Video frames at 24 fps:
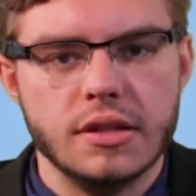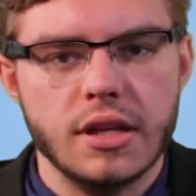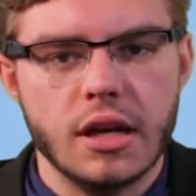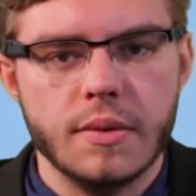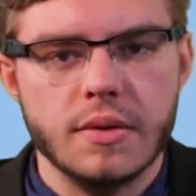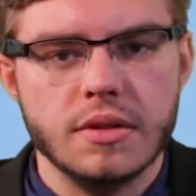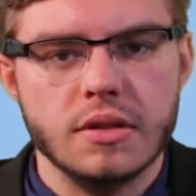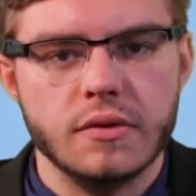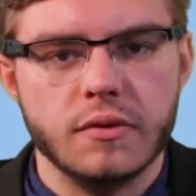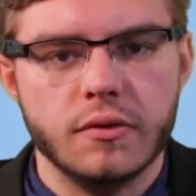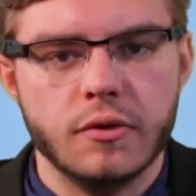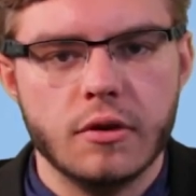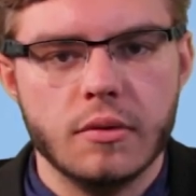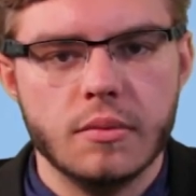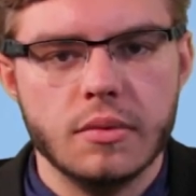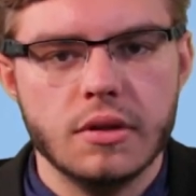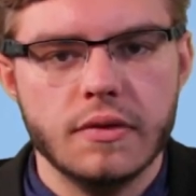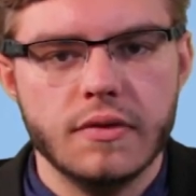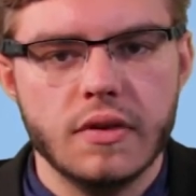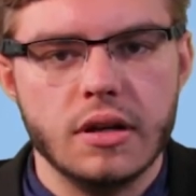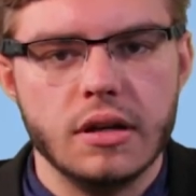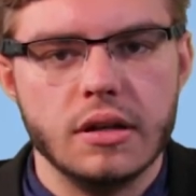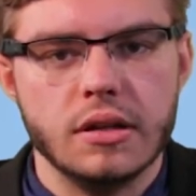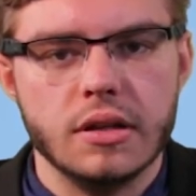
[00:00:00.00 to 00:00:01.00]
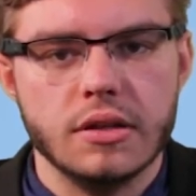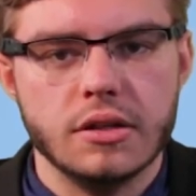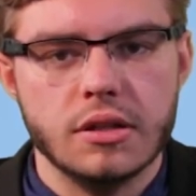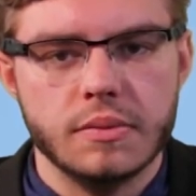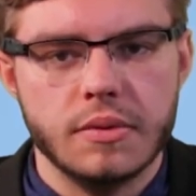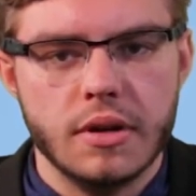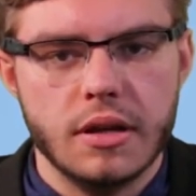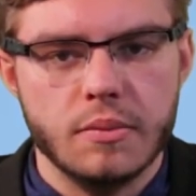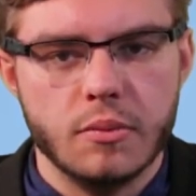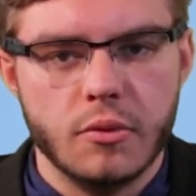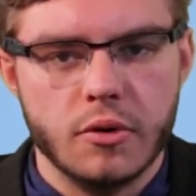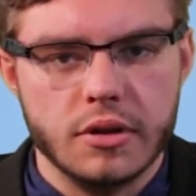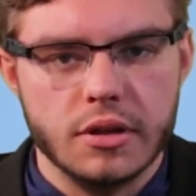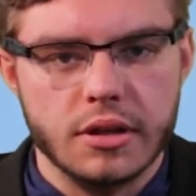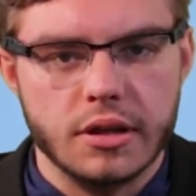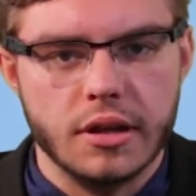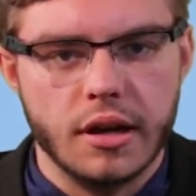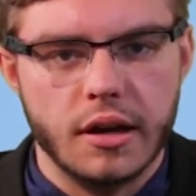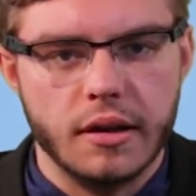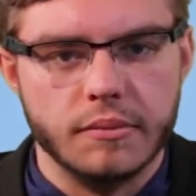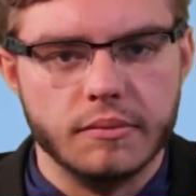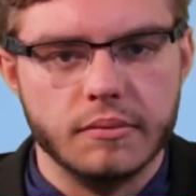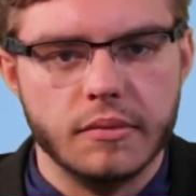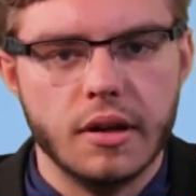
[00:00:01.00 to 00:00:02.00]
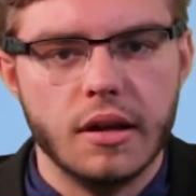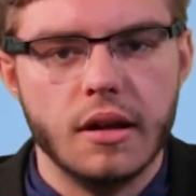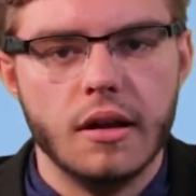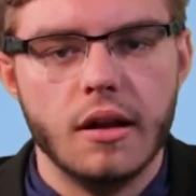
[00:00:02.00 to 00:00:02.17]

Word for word: segments informative and anticipate more to come.